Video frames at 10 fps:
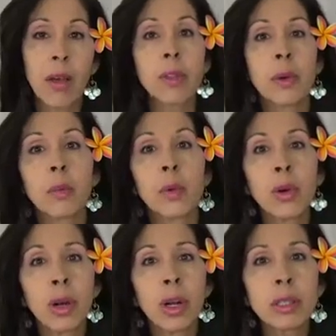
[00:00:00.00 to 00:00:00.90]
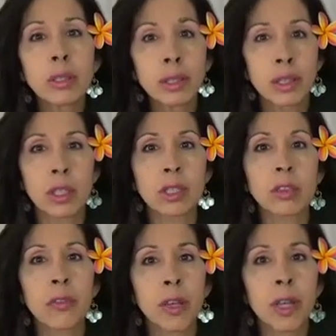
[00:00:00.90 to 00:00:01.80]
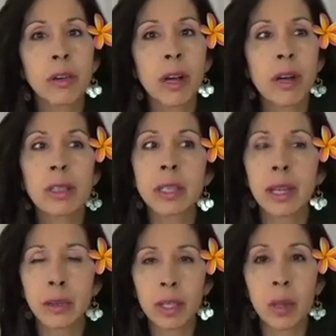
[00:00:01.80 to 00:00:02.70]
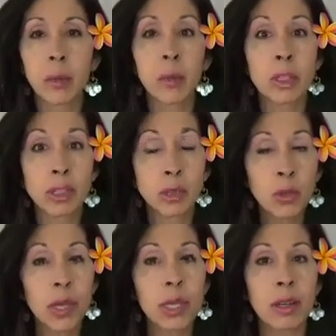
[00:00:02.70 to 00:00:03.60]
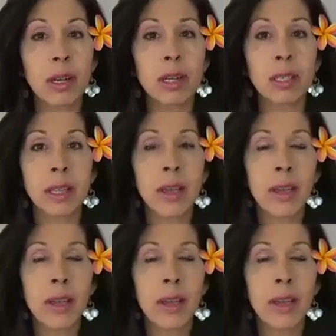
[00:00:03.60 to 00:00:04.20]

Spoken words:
the more you'll start to figure out, like, okay, what's going on?